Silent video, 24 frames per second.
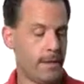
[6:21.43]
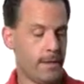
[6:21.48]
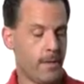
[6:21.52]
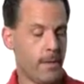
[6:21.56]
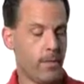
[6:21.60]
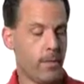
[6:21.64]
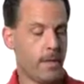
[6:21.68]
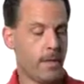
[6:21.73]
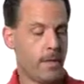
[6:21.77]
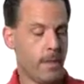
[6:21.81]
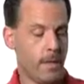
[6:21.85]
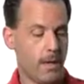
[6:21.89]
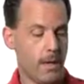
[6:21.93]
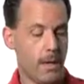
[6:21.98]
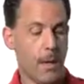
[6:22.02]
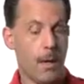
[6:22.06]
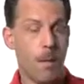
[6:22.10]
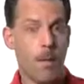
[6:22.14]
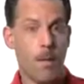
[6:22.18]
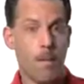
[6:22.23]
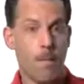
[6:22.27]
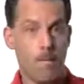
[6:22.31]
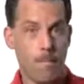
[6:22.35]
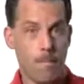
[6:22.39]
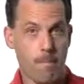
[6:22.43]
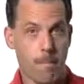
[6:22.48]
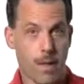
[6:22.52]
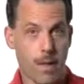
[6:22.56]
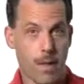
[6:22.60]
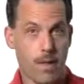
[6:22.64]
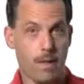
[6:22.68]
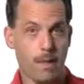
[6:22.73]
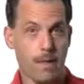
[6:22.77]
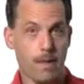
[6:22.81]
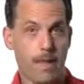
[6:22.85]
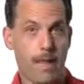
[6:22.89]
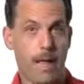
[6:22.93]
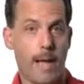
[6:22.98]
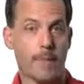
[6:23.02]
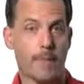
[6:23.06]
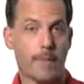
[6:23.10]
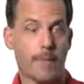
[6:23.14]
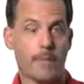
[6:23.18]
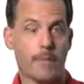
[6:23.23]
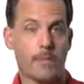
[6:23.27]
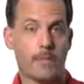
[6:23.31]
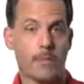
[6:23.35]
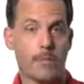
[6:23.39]
You can make the
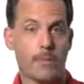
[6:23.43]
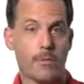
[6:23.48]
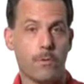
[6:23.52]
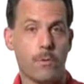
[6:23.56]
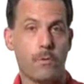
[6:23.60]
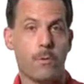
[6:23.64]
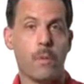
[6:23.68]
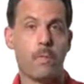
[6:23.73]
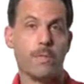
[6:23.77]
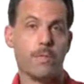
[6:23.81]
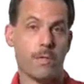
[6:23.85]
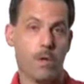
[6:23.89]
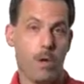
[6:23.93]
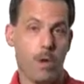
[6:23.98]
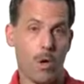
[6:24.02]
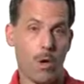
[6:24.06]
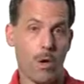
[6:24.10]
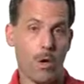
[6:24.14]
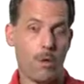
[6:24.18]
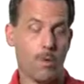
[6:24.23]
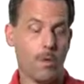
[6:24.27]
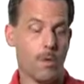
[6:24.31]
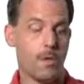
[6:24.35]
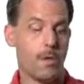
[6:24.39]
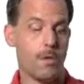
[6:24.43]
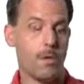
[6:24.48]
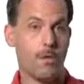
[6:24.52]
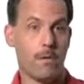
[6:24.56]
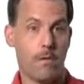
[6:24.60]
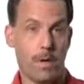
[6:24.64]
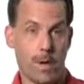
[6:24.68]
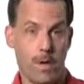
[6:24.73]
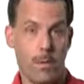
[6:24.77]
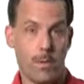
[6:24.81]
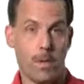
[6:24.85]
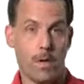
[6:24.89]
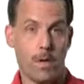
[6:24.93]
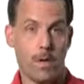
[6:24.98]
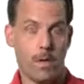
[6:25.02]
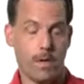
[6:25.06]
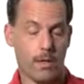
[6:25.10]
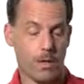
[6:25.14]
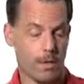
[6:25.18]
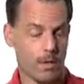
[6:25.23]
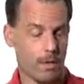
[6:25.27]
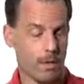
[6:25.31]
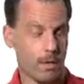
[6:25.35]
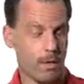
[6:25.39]
LabQuest 2 its own
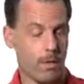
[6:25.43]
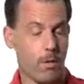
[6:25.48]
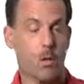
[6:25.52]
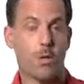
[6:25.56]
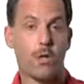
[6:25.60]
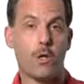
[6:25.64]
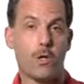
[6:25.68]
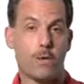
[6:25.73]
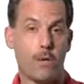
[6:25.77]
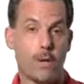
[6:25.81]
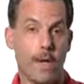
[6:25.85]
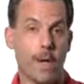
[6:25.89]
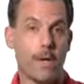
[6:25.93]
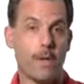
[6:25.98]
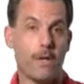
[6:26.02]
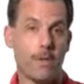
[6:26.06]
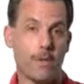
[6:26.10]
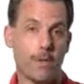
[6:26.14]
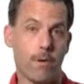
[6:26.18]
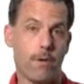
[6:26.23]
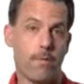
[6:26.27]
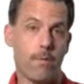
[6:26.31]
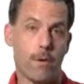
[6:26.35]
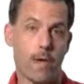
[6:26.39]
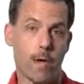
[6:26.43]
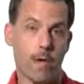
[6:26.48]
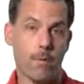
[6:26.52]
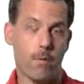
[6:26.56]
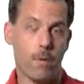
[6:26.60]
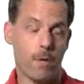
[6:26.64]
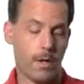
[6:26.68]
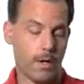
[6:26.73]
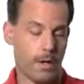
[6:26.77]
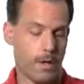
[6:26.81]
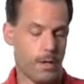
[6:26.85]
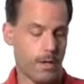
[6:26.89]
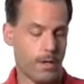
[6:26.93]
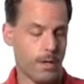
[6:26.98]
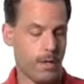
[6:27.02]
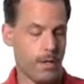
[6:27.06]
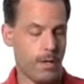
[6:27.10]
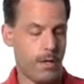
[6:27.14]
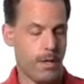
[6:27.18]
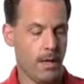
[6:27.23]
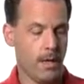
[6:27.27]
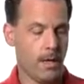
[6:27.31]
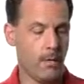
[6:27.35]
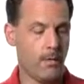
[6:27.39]
network or create your own network.
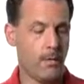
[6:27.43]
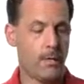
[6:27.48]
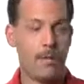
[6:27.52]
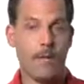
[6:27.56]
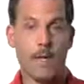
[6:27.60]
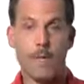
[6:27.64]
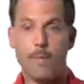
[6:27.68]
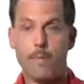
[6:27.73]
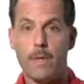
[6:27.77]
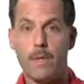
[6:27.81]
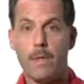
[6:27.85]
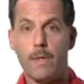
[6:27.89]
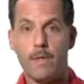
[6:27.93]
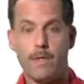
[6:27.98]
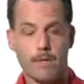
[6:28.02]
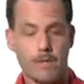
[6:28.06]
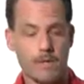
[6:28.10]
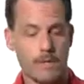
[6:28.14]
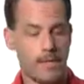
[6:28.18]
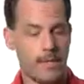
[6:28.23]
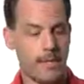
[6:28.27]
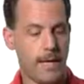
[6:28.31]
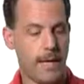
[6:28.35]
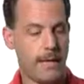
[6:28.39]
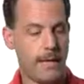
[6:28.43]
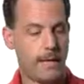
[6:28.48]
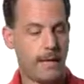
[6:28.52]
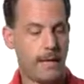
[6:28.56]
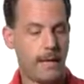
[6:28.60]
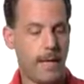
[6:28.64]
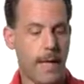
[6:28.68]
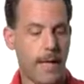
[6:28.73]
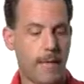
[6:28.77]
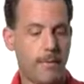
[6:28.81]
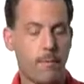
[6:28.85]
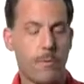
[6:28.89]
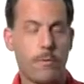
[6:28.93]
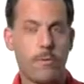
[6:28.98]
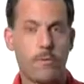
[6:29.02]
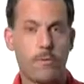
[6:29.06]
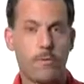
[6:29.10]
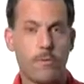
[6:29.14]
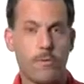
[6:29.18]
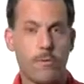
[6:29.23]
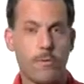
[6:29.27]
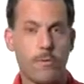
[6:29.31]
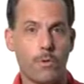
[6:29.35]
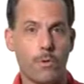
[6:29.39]
What that means is that the
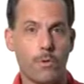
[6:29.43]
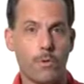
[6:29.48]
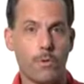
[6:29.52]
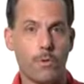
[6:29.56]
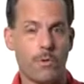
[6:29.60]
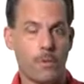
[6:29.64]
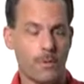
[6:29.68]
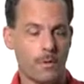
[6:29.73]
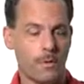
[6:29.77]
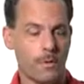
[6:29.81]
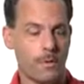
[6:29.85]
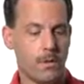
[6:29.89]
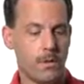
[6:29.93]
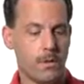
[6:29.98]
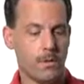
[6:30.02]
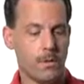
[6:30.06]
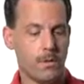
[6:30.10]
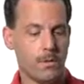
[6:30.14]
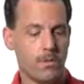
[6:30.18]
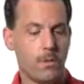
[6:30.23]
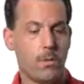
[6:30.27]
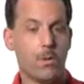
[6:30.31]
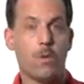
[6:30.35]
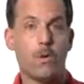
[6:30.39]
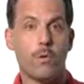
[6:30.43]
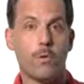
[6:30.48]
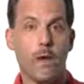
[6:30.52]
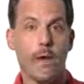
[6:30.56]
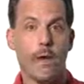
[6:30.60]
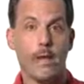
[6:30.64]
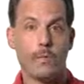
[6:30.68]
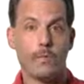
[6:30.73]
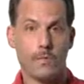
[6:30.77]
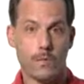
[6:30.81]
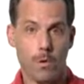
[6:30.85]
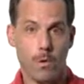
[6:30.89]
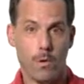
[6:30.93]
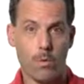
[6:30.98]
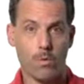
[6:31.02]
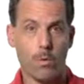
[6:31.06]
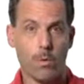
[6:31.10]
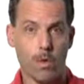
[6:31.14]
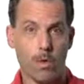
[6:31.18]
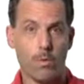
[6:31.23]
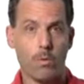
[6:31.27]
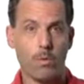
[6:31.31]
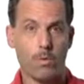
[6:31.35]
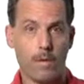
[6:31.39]
LabQuest 2 will create its own
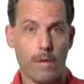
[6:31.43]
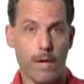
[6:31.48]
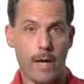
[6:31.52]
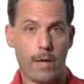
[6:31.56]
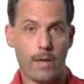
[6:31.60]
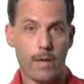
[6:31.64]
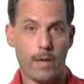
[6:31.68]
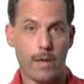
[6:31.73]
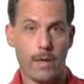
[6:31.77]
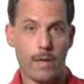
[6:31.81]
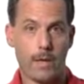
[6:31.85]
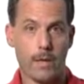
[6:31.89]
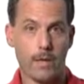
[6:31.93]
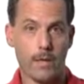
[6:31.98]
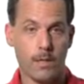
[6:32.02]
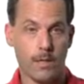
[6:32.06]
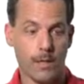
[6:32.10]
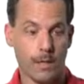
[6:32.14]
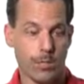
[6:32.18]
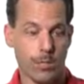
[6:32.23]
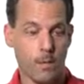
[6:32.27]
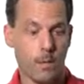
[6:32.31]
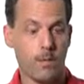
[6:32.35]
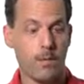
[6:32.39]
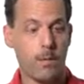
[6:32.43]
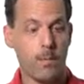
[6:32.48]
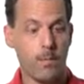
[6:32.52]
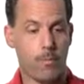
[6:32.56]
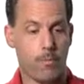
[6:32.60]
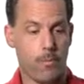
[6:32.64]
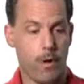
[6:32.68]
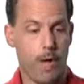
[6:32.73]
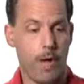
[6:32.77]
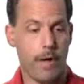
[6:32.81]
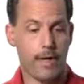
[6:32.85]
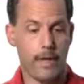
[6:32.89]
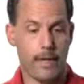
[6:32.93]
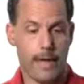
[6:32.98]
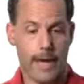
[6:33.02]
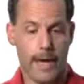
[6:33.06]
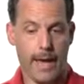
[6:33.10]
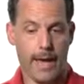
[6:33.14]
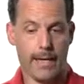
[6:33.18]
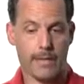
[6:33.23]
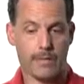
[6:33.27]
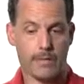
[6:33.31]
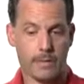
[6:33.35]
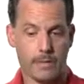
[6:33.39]
local network where it will
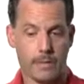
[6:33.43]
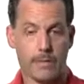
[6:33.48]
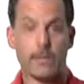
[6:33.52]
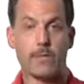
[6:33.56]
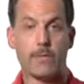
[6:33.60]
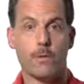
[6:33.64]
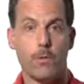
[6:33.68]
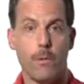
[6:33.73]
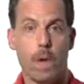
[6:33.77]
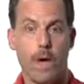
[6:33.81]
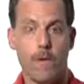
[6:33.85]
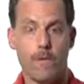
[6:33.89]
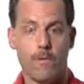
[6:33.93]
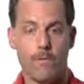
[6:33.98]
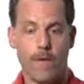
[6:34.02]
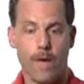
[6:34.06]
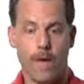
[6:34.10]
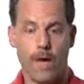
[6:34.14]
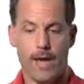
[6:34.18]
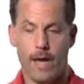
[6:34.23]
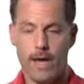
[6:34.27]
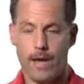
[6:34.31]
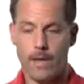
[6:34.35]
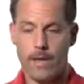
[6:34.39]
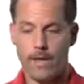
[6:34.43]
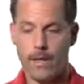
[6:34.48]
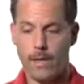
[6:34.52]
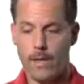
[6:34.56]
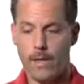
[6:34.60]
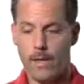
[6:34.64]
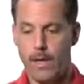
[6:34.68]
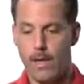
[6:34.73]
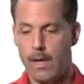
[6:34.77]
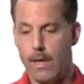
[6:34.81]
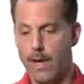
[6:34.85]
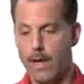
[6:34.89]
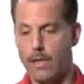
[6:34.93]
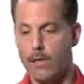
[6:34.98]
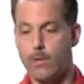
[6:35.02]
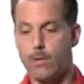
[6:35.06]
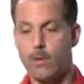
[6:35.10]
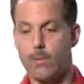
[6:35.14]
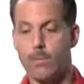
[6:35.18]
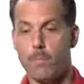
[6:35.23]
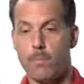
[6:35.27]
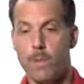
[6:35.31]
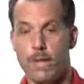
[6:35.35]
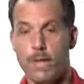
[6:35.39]
broadcast using Wi-Fi, and you
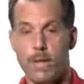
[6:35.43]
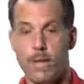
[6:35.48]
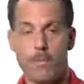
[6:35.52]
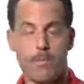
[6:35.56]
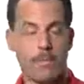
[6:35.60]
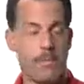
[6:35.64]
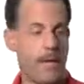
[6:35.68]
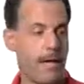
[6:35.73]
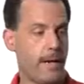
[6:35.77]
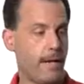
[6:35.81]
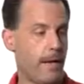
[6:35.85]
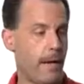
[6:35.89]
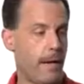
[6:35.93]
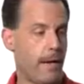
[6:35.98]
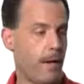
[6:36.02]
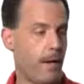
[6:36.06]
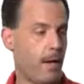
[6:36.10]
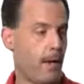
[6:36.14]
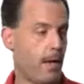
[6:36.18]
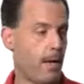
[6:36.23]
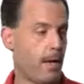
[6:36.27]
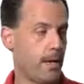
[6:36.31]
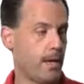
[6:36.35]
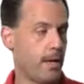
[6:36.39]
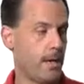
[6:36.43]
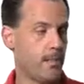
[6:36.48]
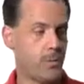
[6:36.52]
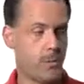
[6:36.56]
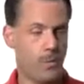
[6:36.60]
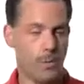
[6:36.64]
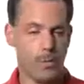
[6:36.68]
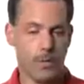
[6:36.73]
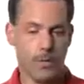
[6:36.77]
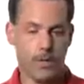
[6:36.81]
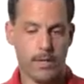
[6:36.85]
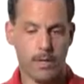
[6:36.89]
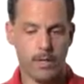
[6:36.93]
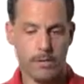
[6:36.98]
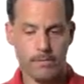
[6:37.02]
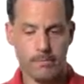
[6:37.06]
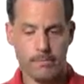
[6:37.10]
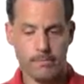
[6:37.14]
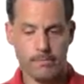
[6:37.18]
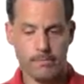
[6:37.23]
can pick up that data on a computer,